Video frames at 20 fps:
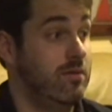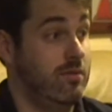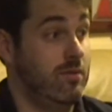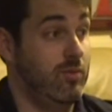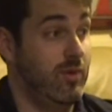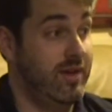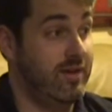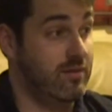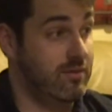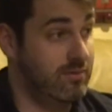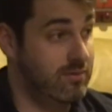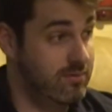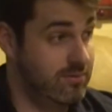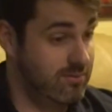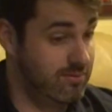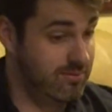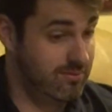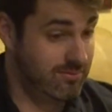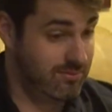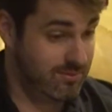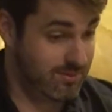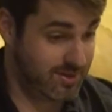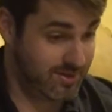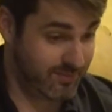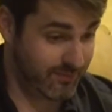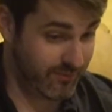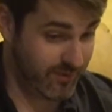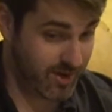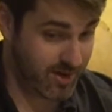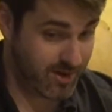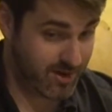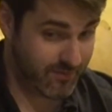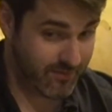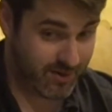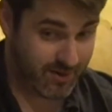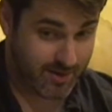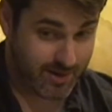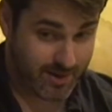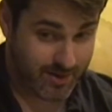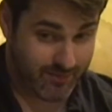Well, it's
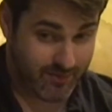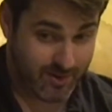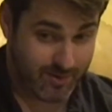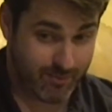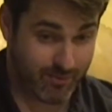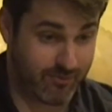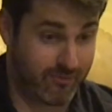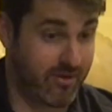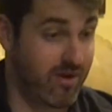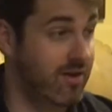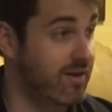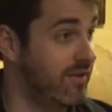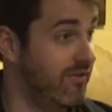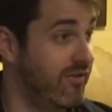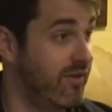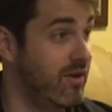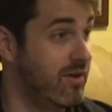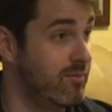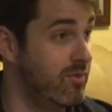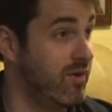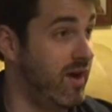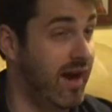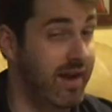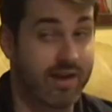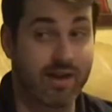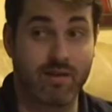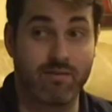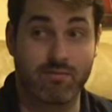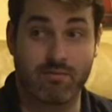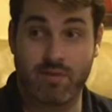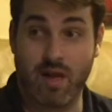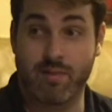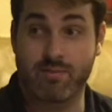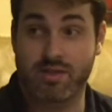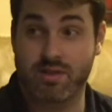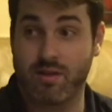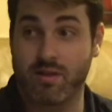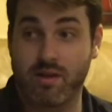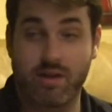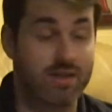very, very provocative, I'm
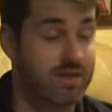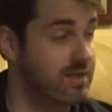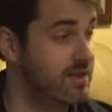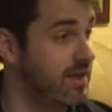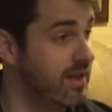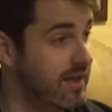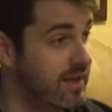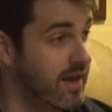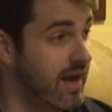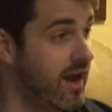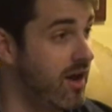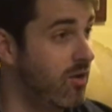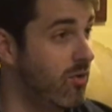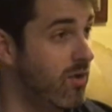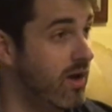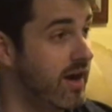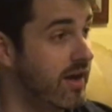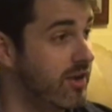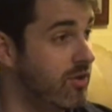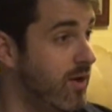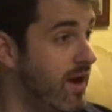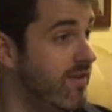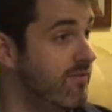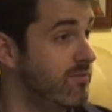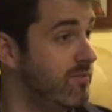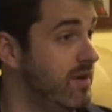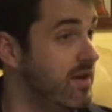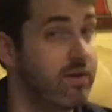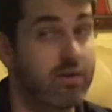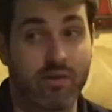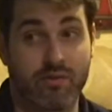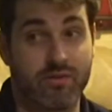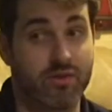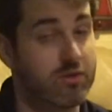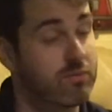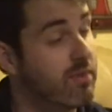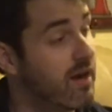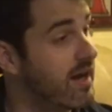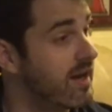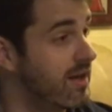starting to see now why you haven't been
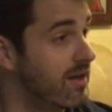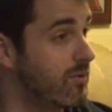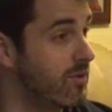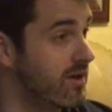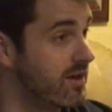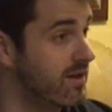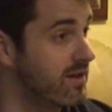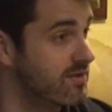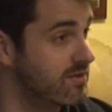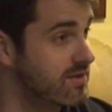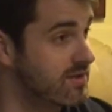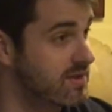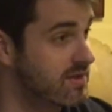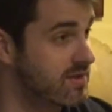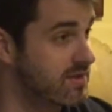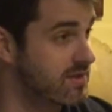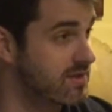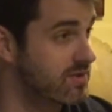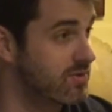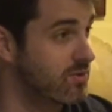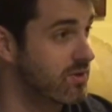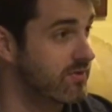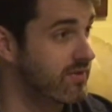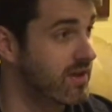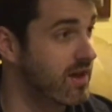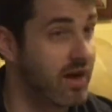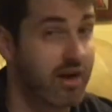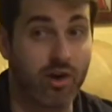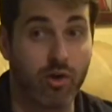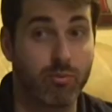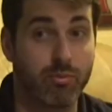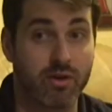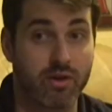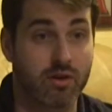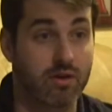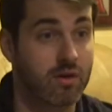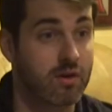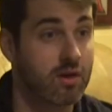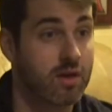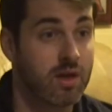interviewed by anyone else. This is sort of an
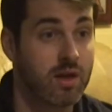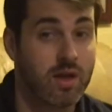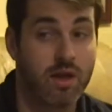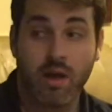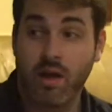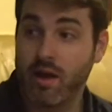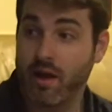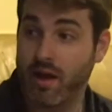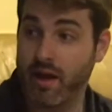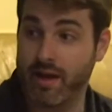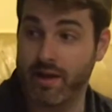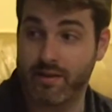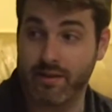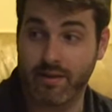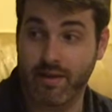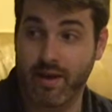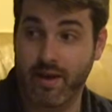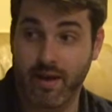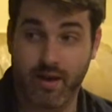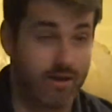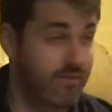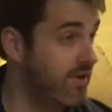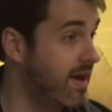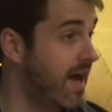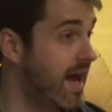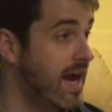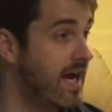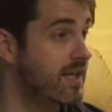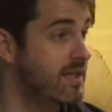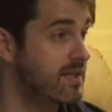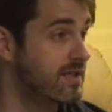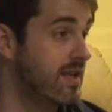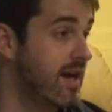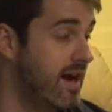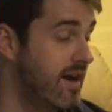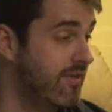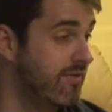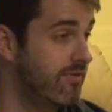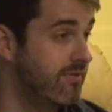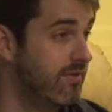eye-opener. And again, if I had a
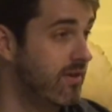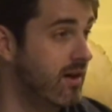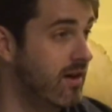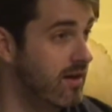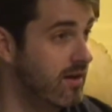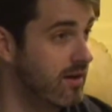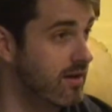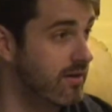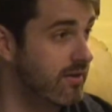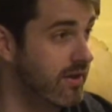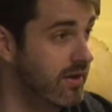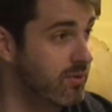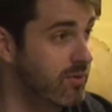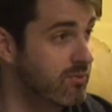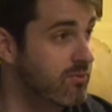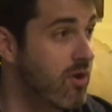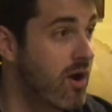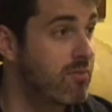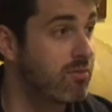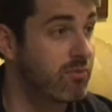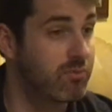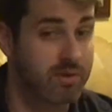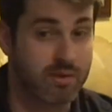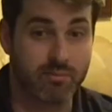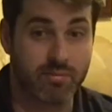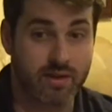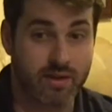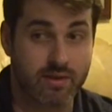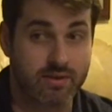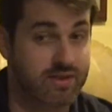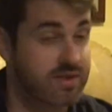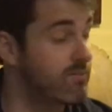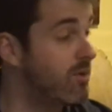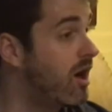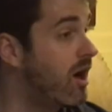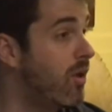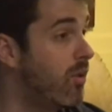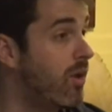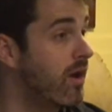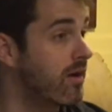staff, they would probably be in some
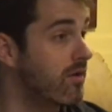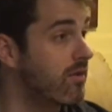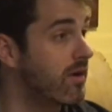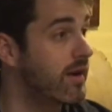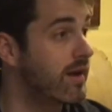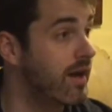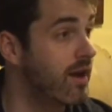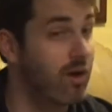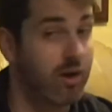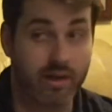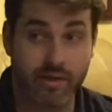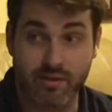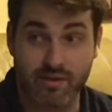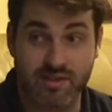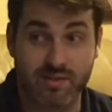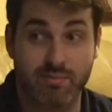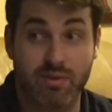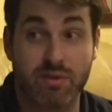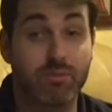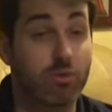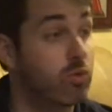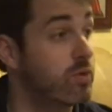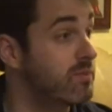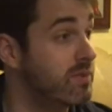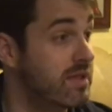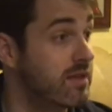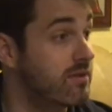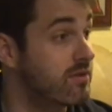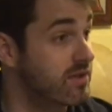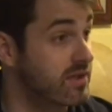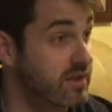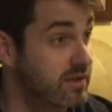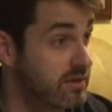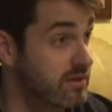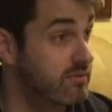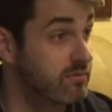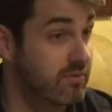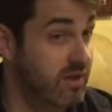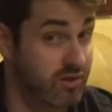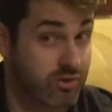hot water right now. I think some people would be losing
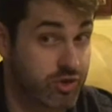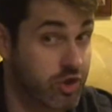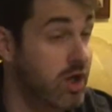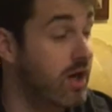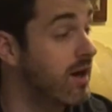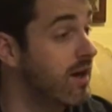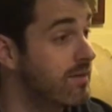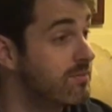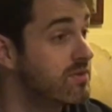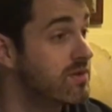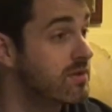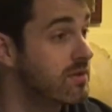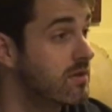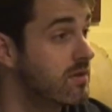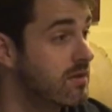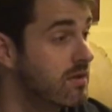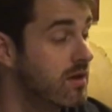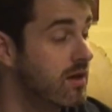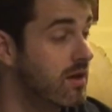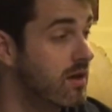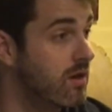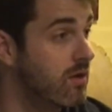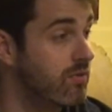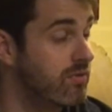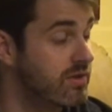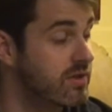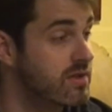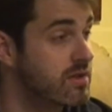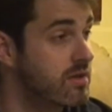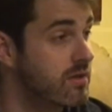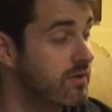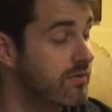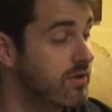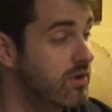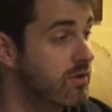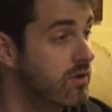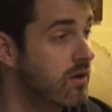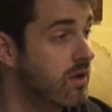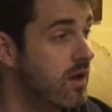their jobs over this interview.